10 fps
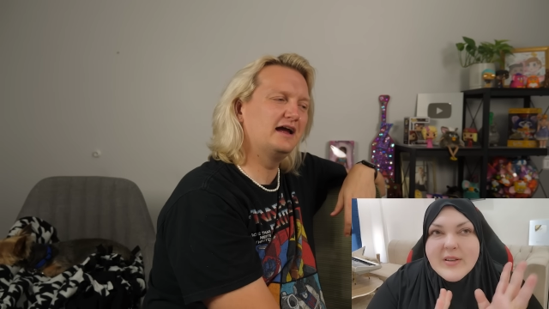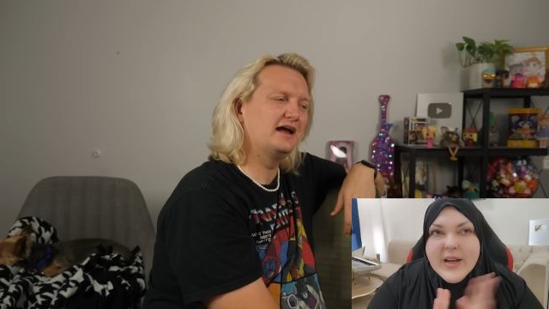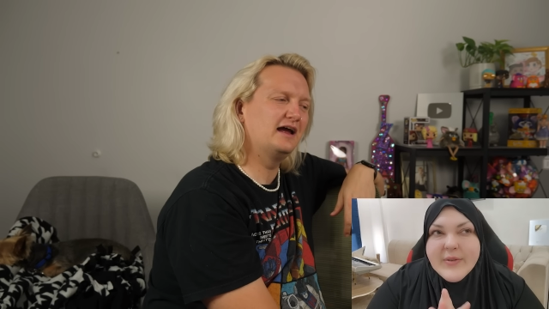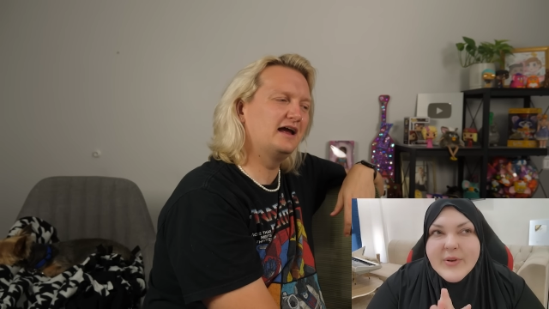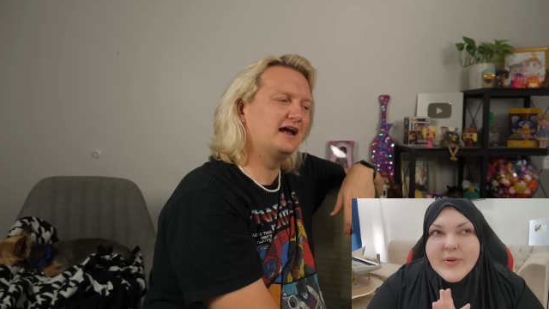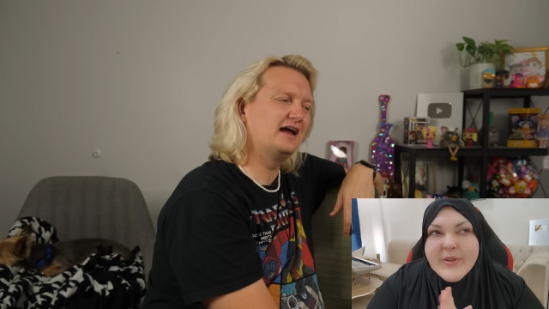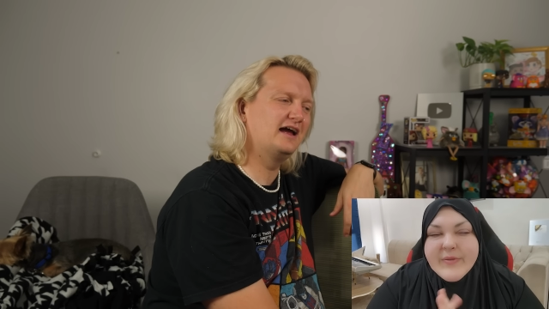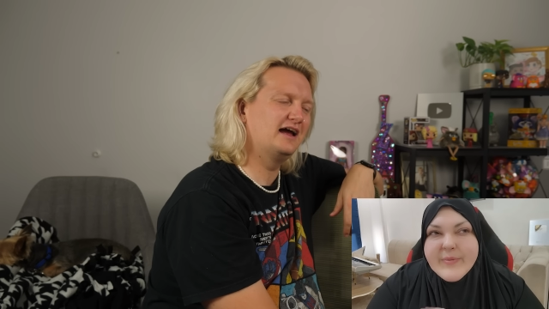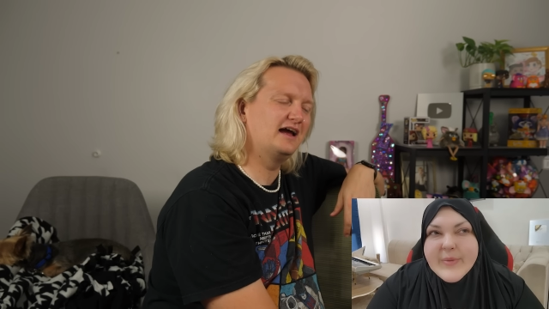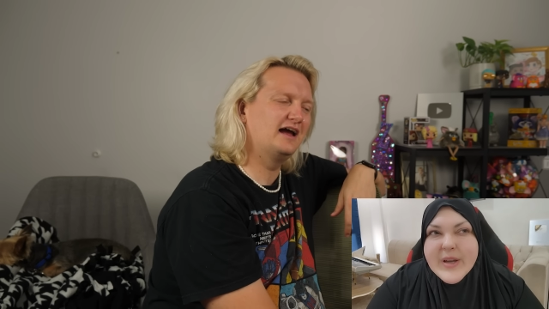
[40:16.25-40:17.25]
Speaker 1: I don't know,
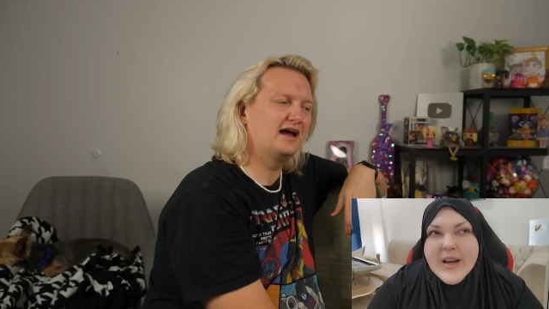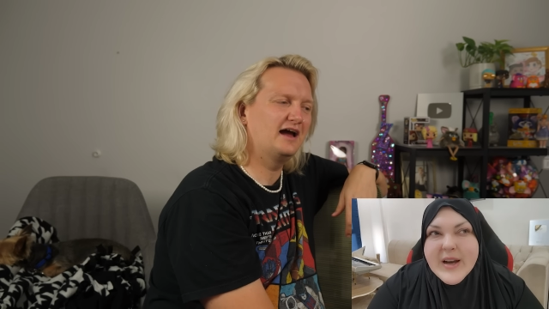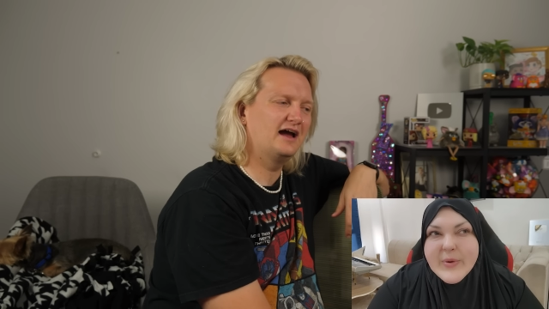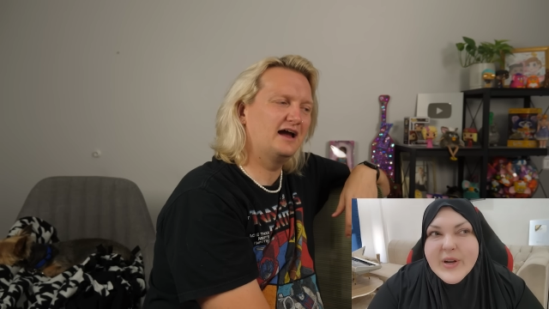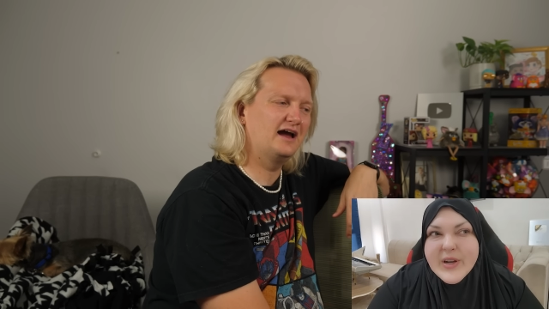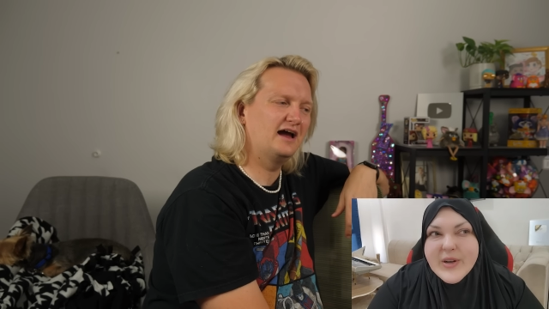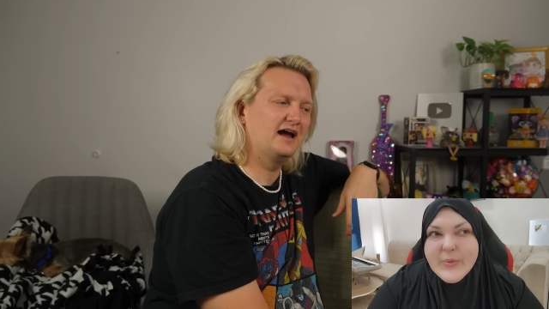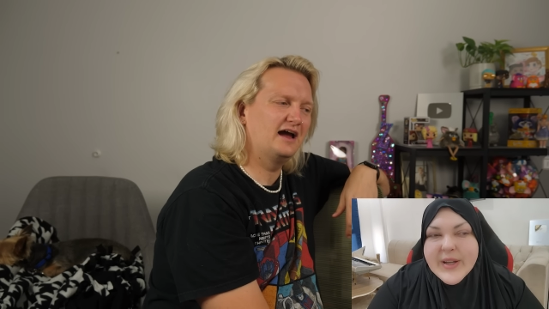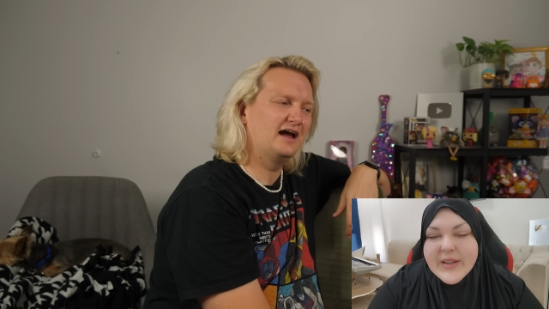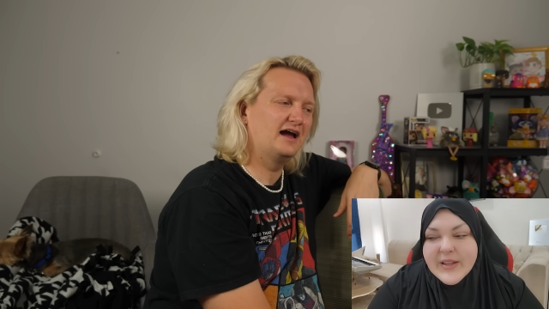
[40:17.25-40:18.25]
we're not going
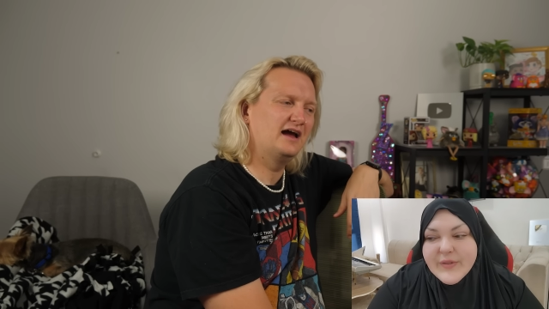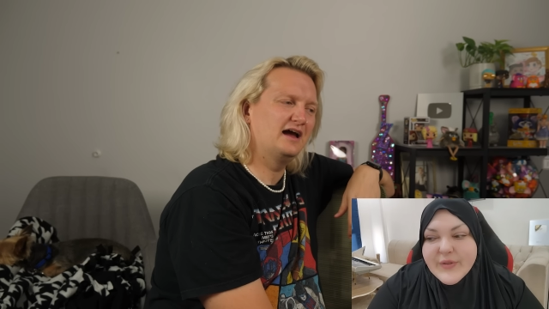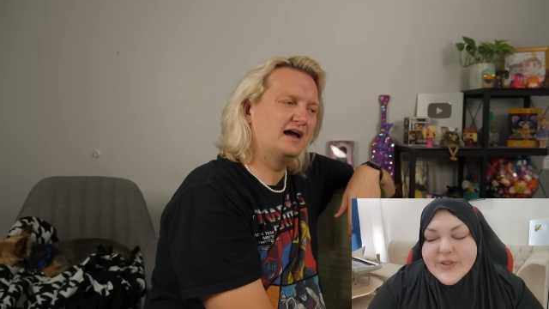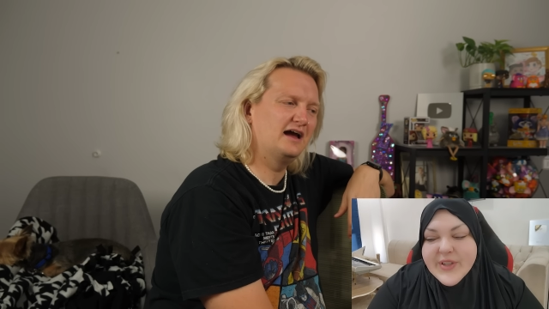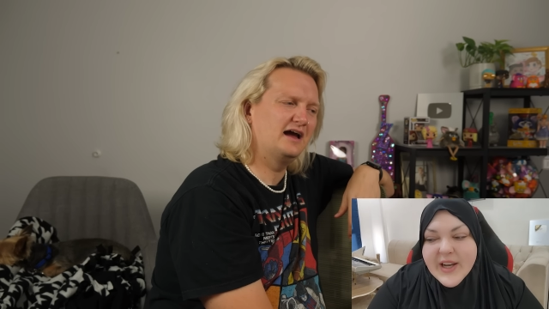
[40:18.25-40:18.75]
to wait like the full